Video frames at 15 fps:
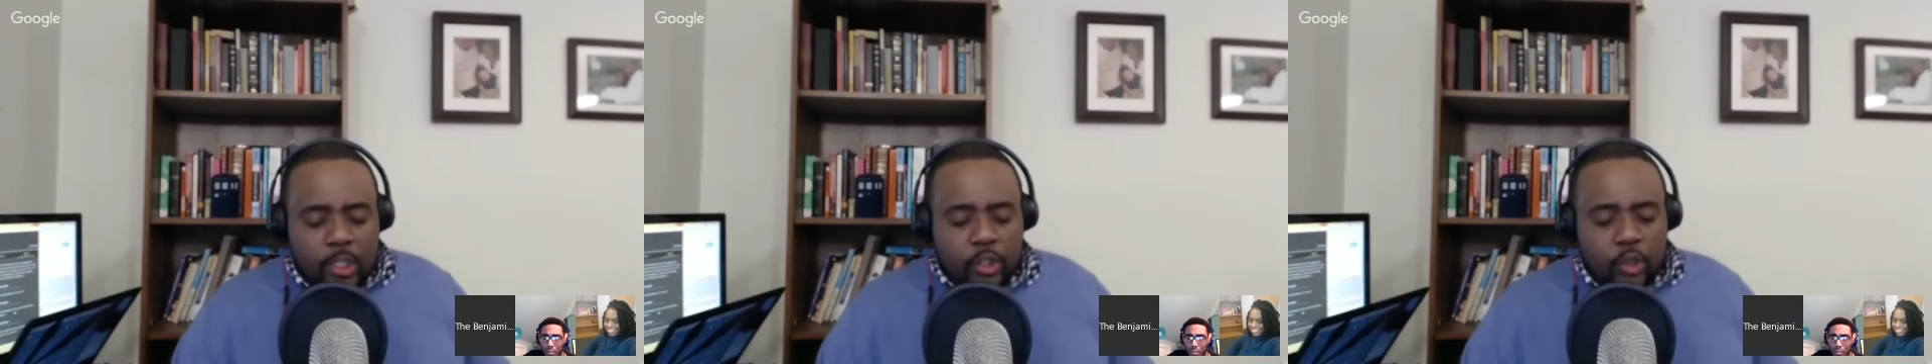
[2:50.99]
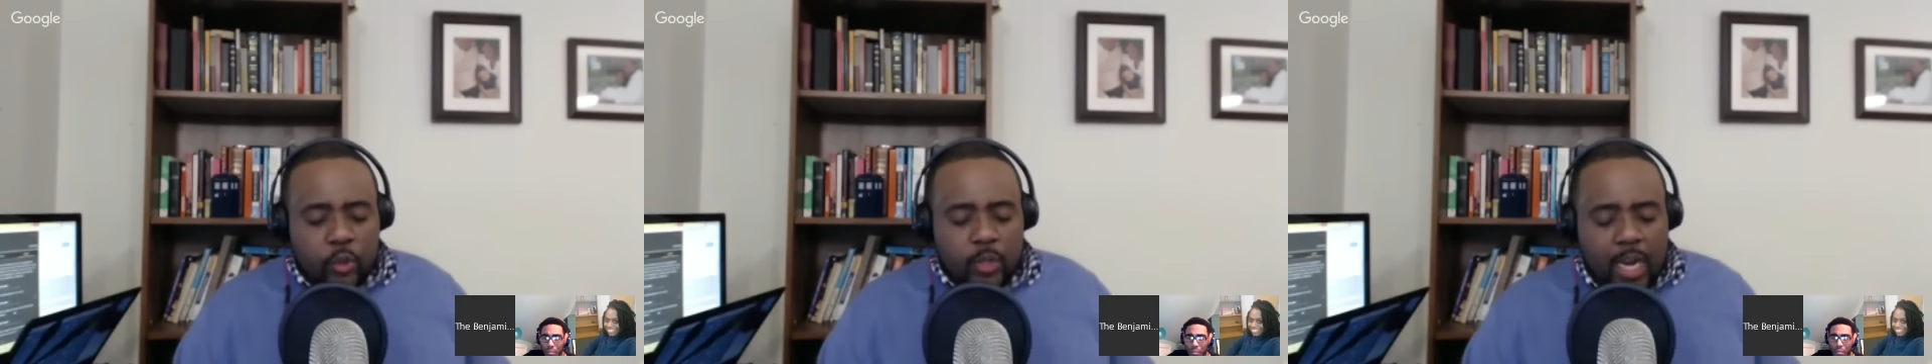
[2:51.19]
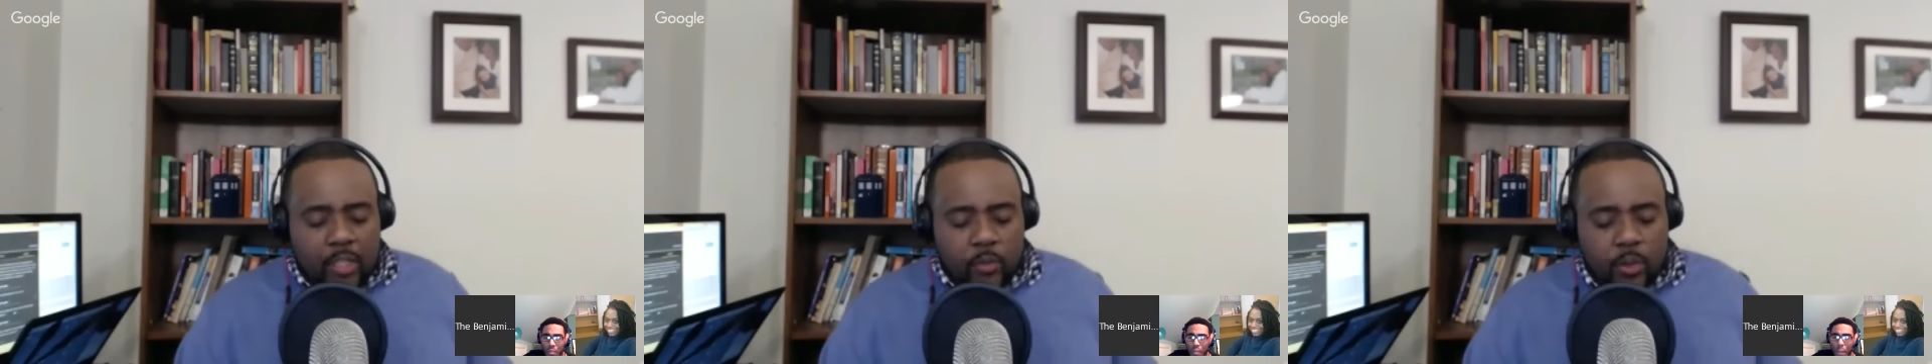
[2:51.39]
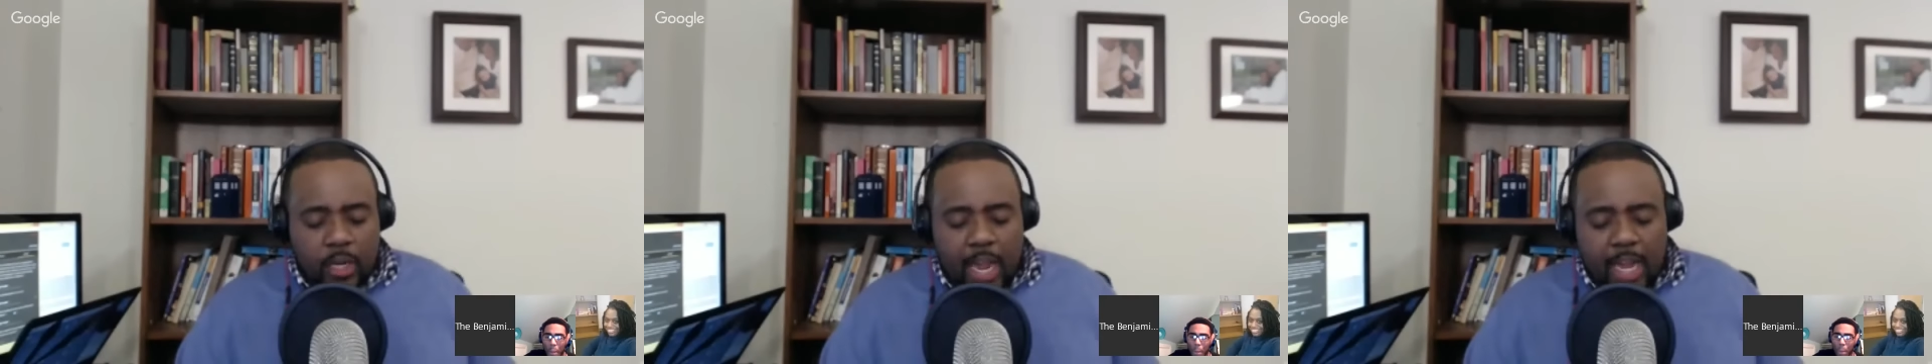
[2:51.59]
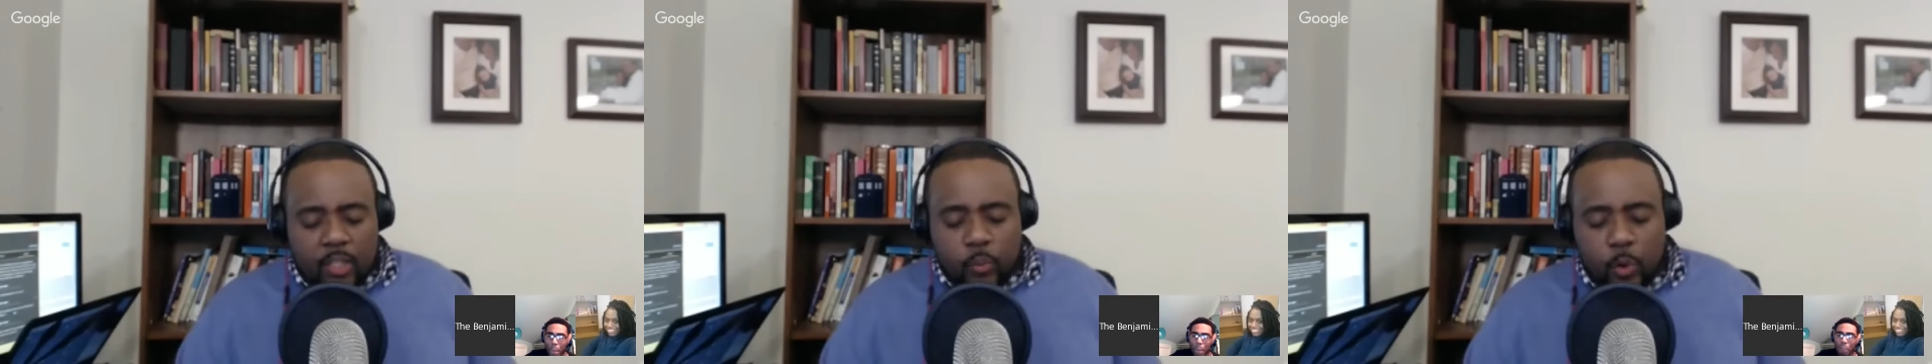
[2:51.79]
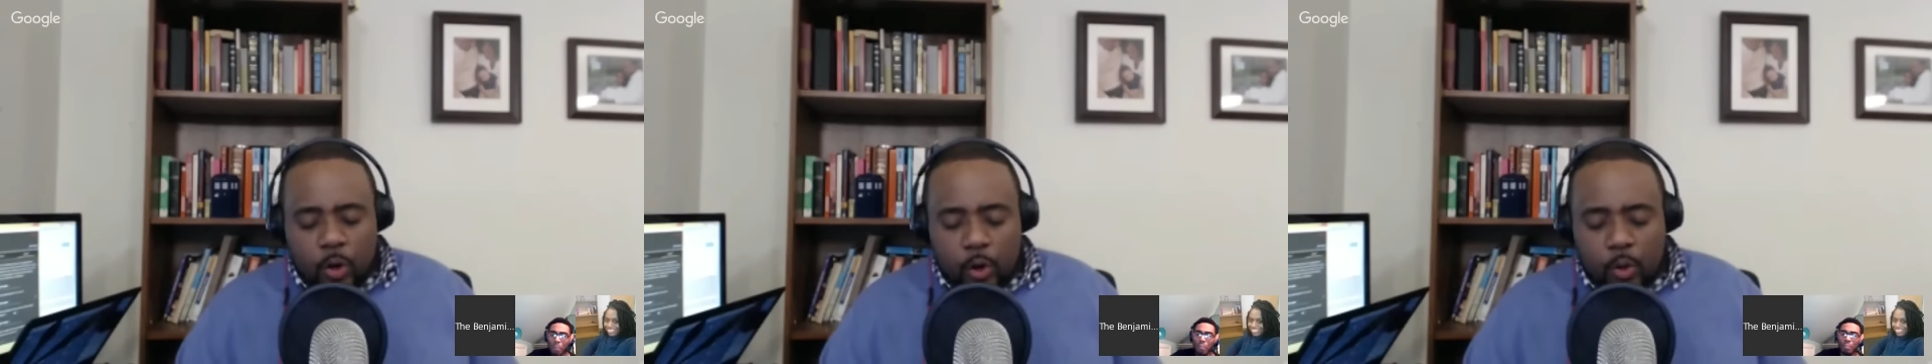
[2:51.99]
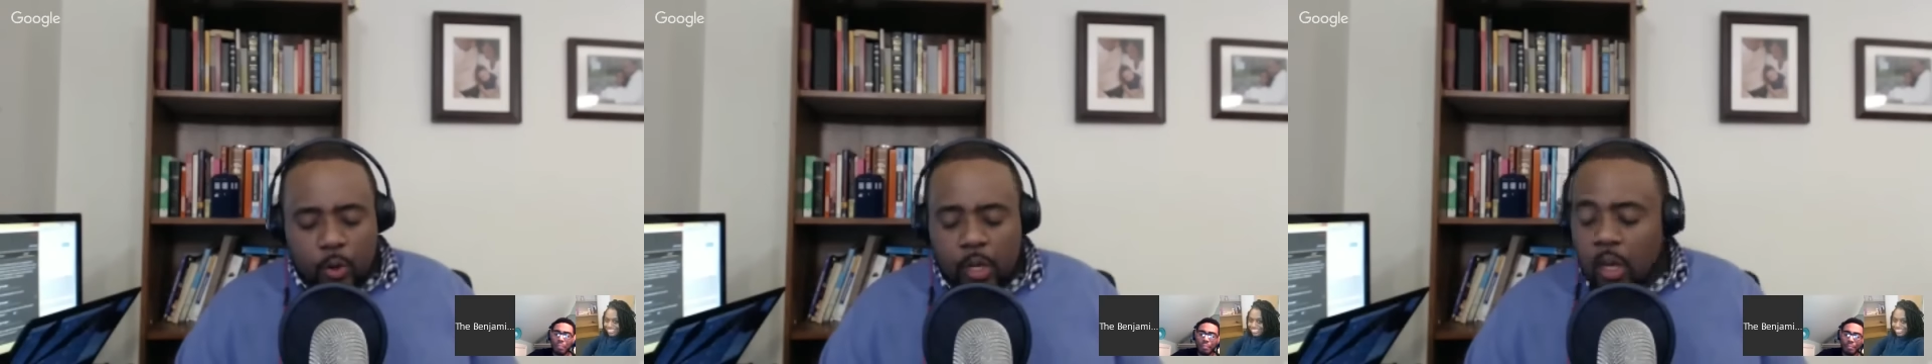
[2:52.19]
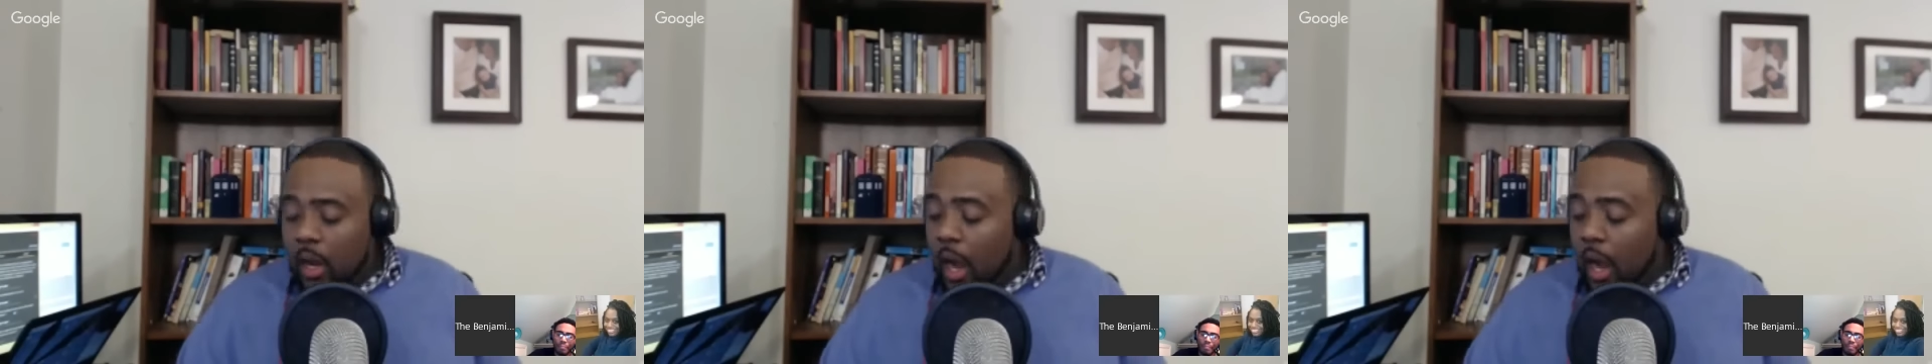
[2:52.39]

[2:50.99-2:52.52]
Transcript: it to you guys for the last word.